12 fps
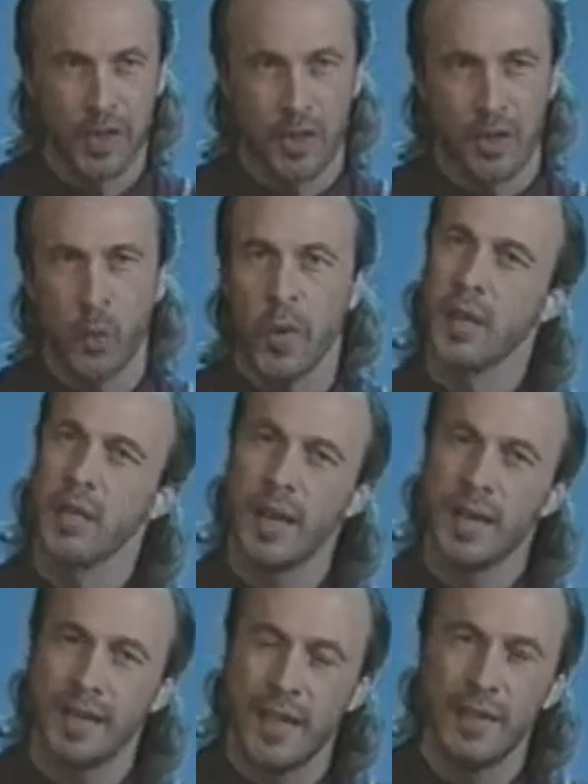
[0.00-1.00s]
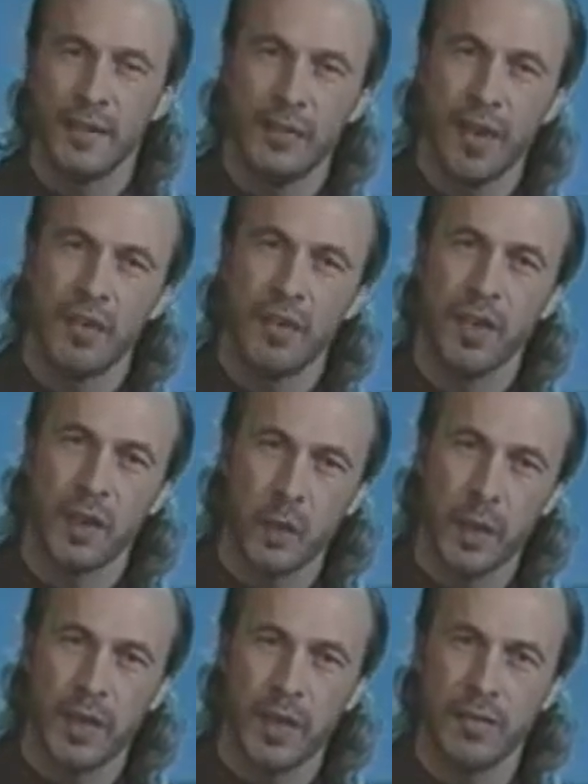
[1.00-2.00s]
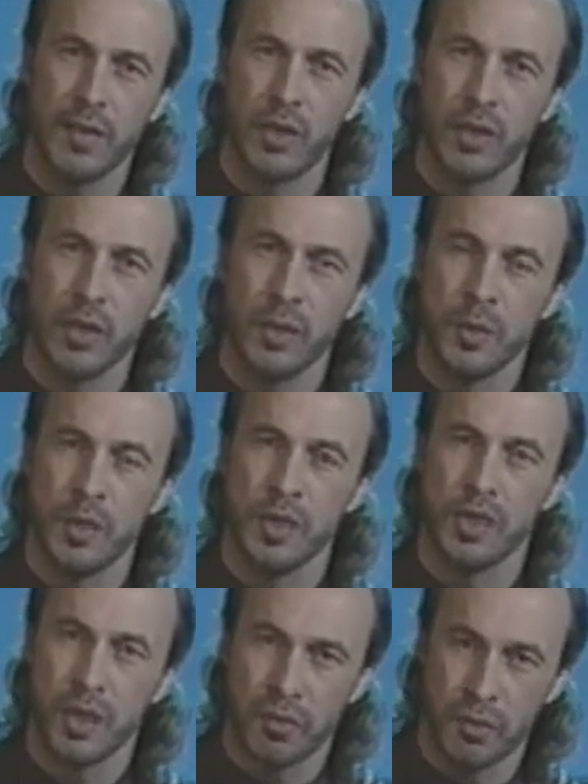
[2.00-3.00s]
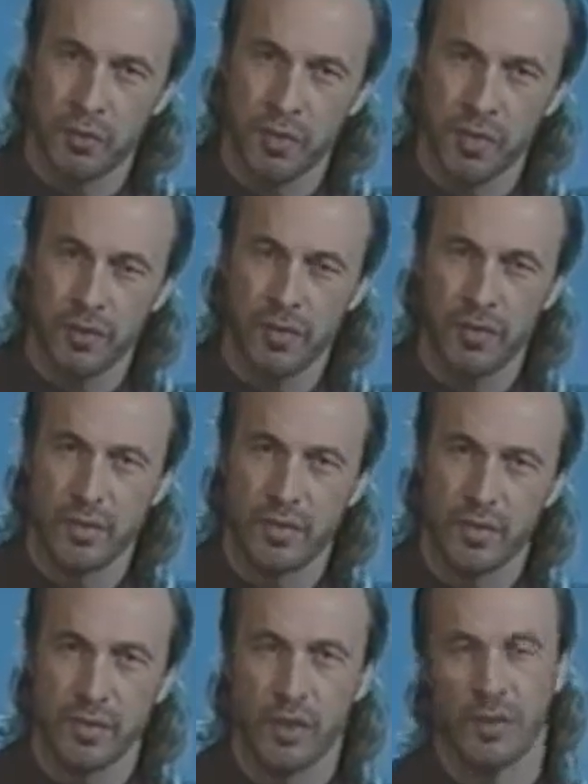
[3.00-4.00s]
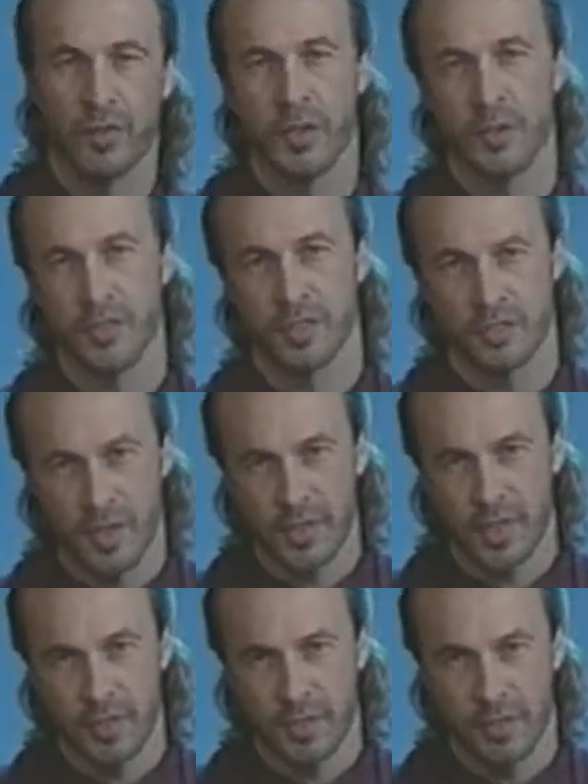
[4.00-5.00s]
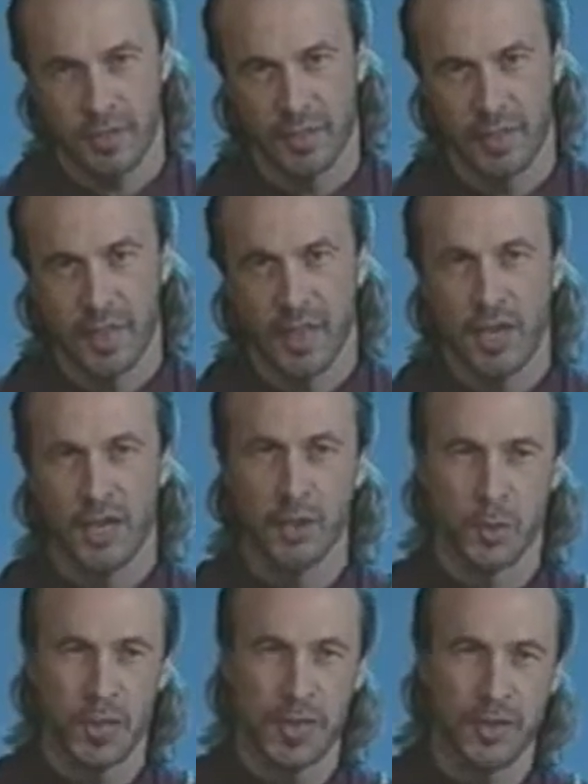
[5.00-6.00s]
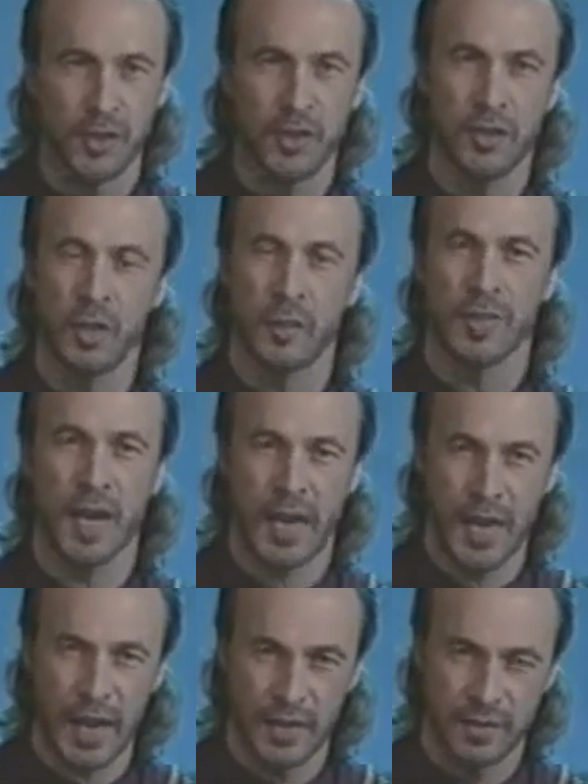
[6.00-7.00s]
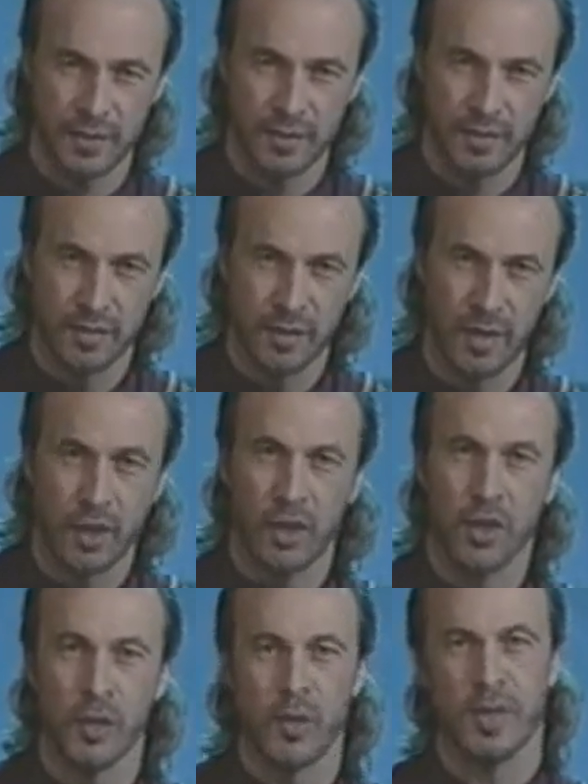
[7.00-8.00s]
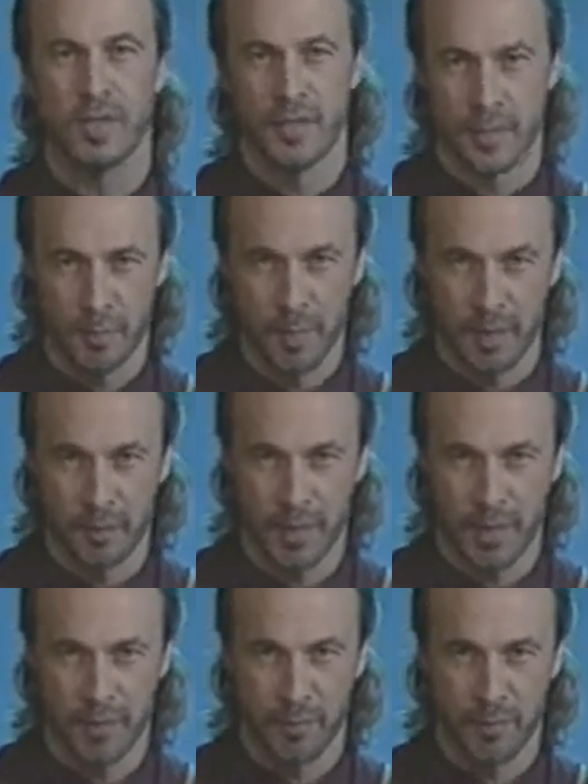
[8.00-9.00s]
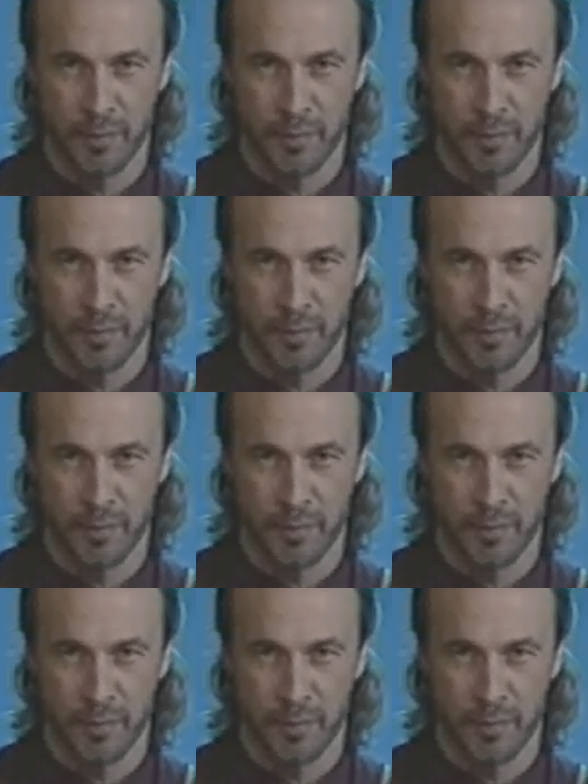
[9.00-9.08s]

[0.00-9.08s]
The way you can identify very quickly if you're using a shuffle feel or if you're using a straight 8 feel is you can listen to the drummer's hi-hat or you can listen to the bass player.